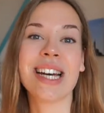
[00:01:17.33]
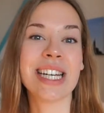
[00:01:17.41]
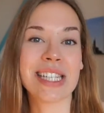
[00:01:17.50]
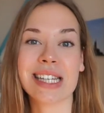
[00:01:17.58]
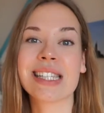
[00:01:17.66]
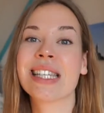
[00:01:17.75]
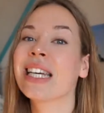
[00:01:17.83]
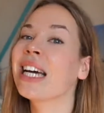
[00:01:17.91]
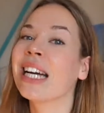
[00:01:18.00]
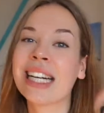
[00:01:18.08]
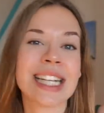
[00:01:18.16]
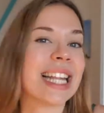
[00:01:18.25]
just
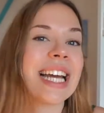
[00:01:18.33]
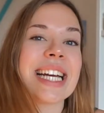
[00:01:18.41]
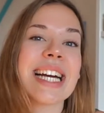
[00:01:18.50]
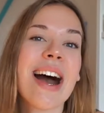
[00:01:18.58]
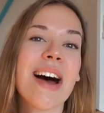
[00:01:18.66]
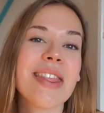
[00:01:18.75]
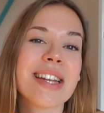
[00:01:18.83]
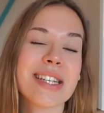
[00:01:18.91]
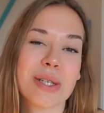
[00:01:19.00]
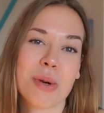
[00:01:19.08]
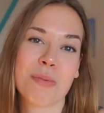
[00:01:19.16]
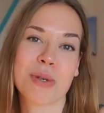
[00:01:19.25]
click on the
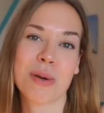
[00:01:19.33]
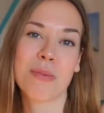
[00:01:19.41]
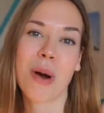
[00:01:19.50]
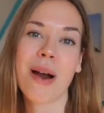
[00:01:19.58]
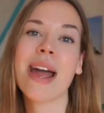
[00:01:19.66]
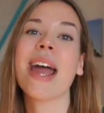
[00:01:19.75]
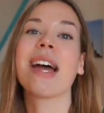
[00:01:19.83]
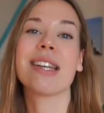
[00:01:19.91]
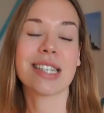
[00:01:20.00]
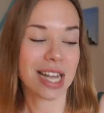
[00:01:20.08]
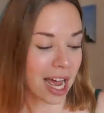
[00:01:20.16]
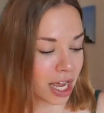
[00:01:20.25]
description bar and